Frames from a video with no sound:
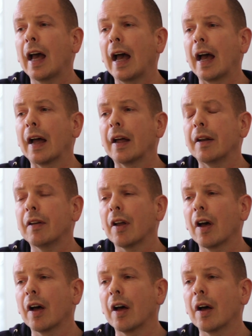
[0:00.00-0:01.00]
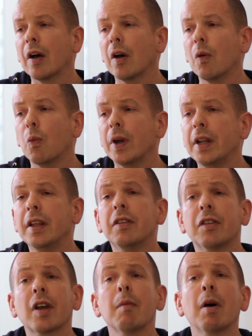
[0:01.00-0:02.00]
and we
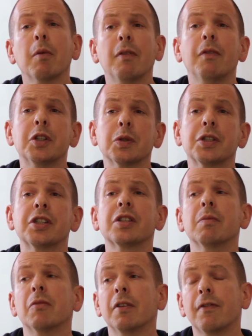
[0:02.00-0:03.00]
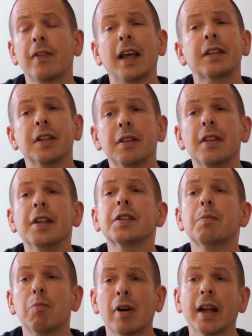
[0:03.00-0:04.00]
needed to come up with a visual system that reflected
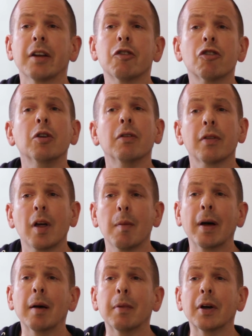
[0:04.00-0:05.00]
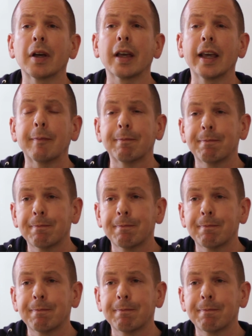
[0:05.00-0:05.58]
this brand truth about Burger King.